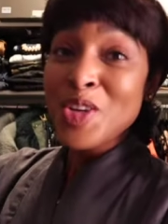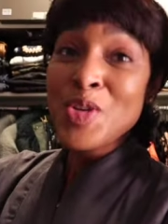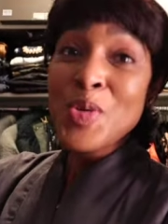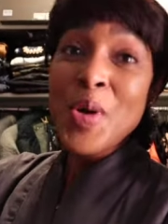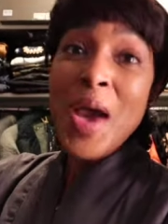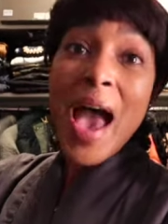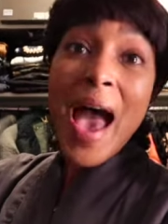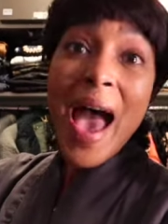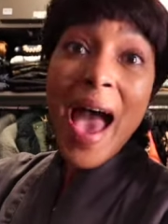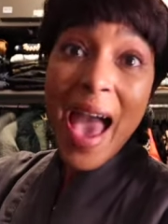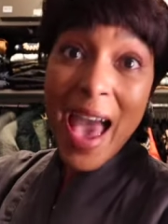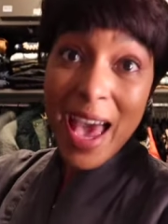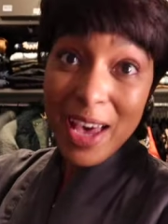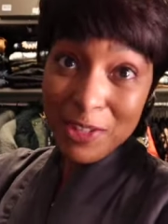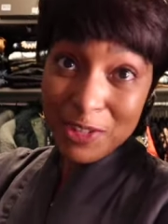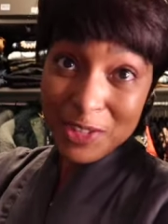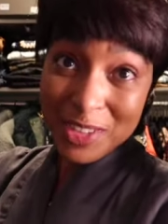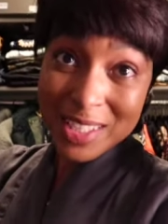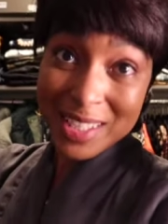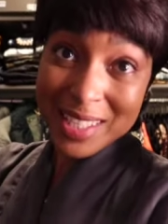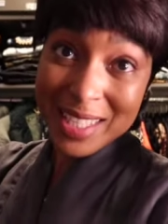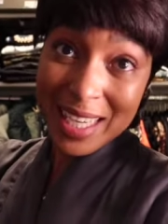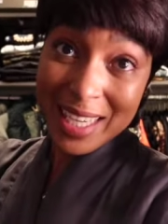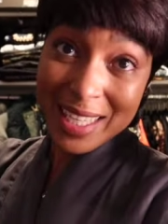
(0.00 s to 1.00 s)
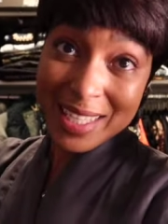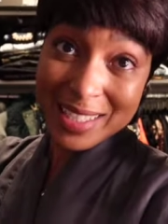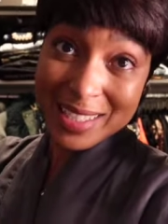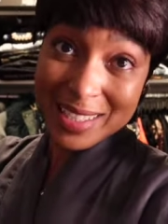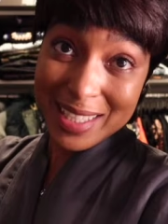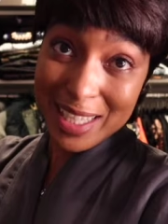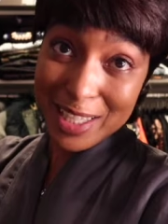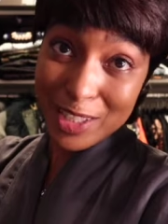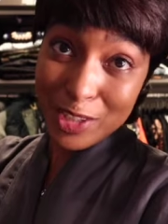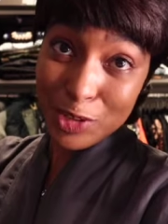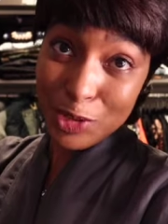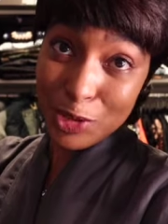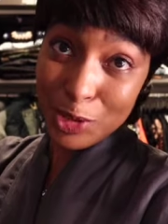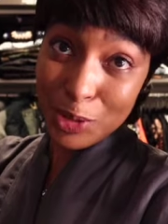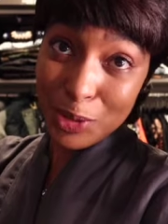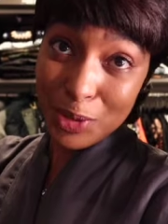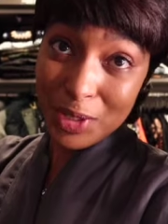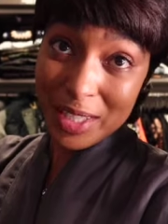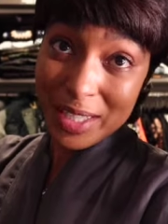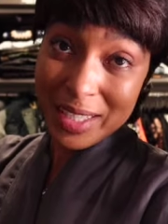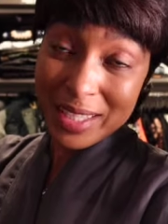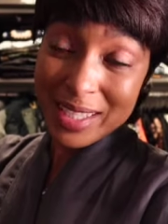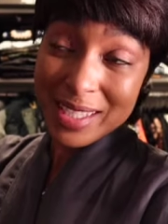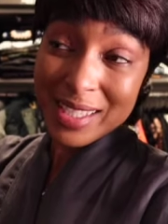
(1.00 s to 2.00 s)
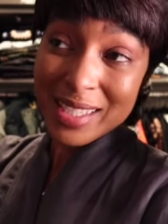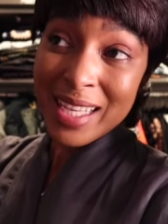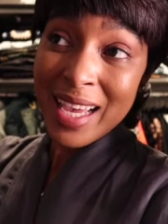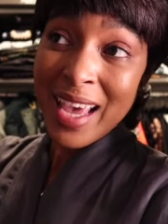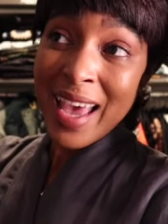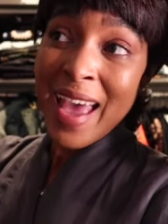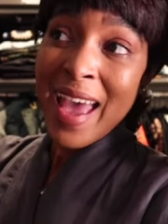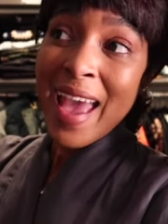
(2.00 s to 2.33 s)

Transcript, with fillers: you have to take a day to do this